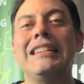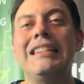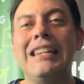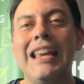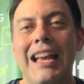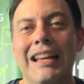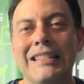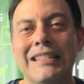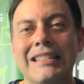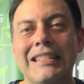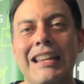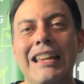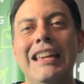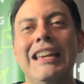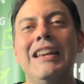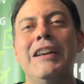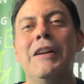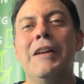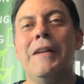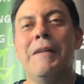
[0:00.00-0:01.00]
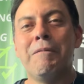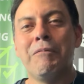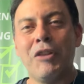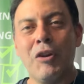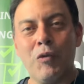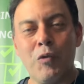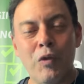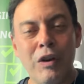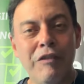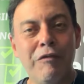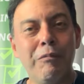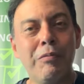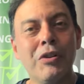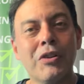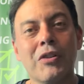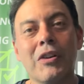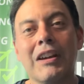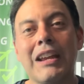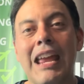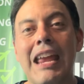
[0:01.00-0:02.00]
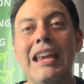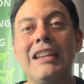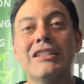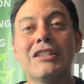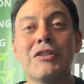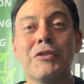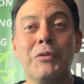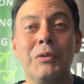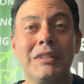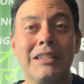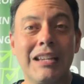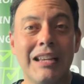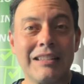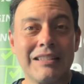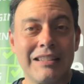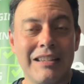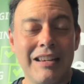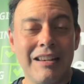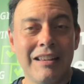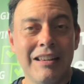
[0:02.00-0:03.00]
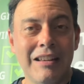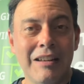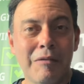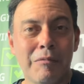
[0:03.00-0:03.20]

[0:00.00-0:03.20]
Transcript: Yes, we've put our canes through a testing